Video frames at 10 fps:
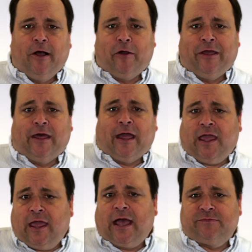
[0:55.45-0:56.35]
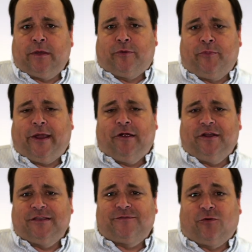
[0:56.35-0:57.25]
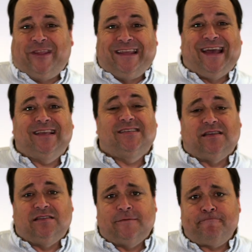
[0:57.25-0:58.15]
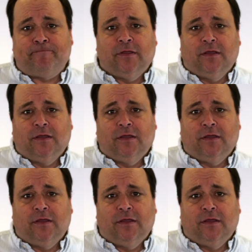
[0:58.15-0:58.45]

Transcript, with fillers: uh, and that He has been preparing us for the next season.